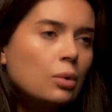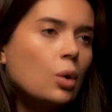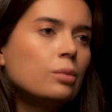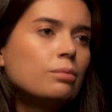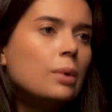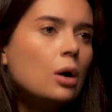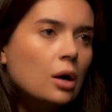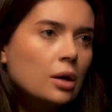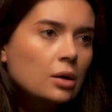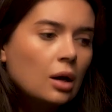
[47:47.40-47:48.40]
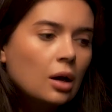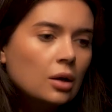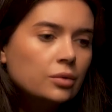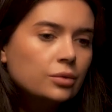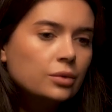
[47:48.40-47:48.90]
important part
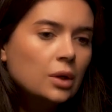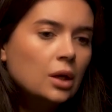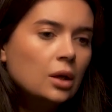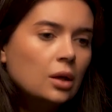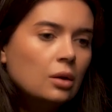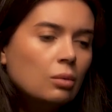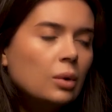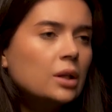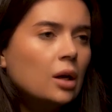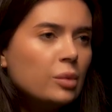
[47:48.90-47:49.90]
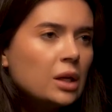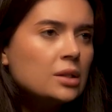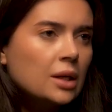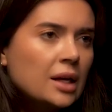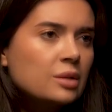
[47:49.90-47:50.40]
of what the Armenian
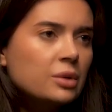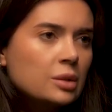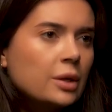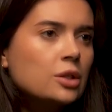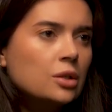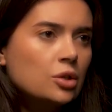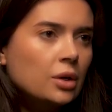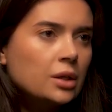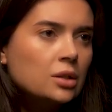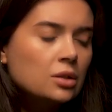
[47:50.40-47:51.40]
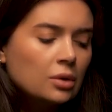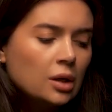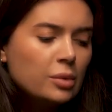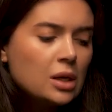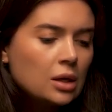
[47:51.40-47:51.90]
diaspora especially is trying to do in
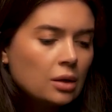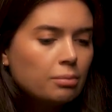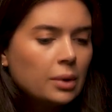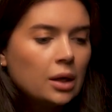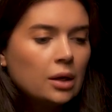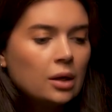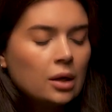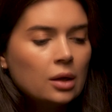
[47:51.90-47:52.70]
Armenia, but